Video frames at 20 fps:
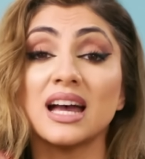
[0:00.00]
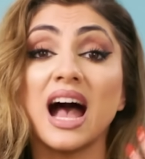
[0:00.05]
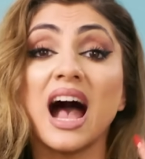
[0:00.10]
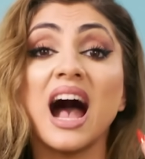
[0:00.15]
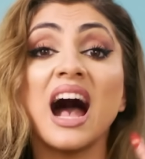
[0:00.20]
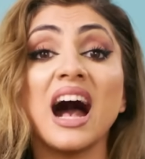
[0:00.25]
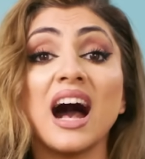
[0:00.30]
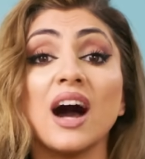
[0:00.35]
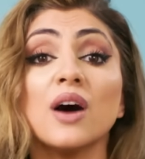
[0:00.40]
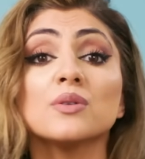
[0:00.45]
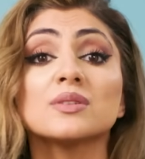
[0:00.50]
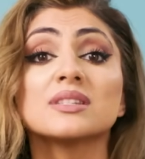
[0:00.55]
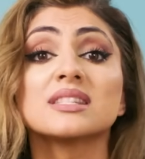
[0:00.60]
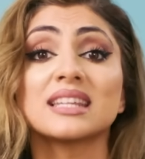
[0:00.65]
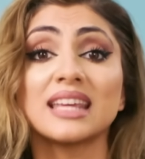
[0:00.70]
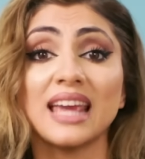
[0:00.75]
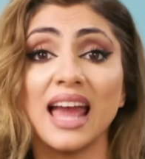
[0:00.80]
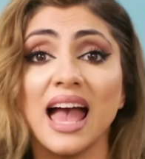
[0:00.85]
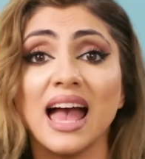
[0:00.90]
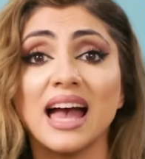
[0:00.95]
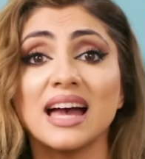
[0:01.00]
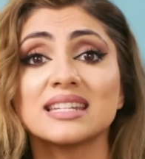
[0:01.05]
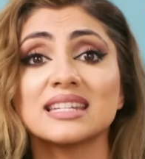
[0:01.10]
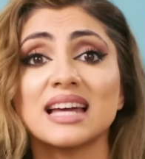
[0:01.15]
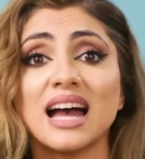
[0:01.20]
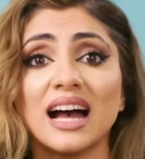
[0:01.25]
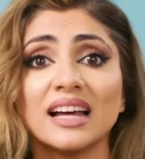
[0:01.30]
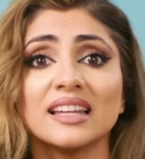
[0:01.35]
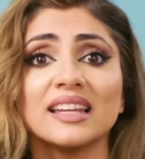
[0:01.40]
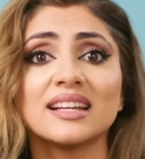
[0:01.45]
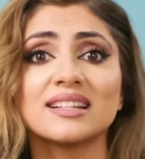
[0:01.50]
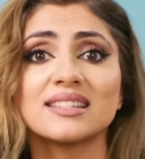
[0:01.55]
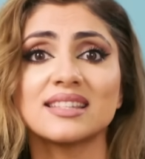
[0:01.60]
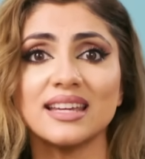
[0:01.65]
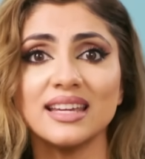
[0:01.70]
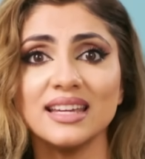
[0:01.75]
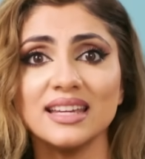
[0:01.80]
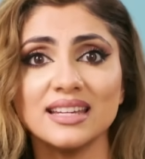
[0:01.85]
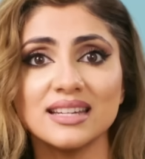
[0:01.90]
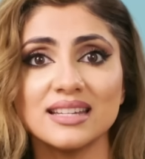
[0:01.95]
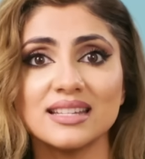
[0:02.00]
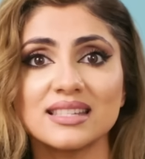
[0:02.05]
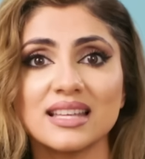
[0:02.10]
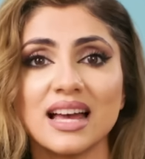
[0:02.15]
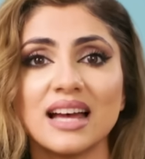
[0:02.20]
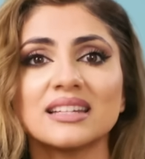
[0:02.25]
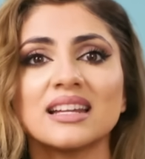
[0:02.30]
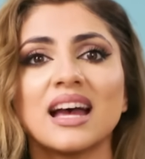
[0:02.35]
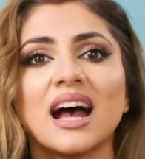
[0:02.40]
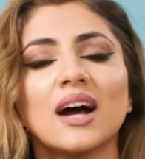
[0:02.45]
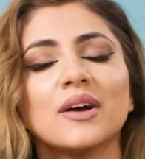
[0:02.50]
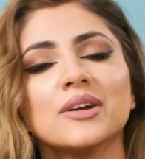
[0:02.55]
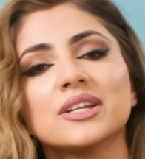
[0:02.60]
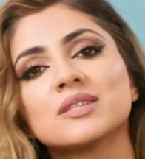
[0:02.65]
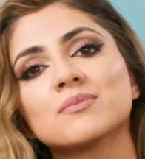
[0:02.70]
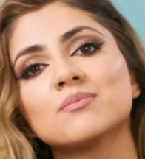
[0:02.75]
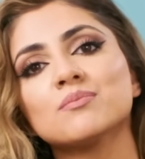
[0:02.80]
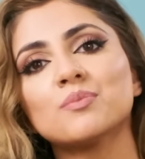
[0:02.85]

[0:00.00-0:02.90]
how scared Alex is and how his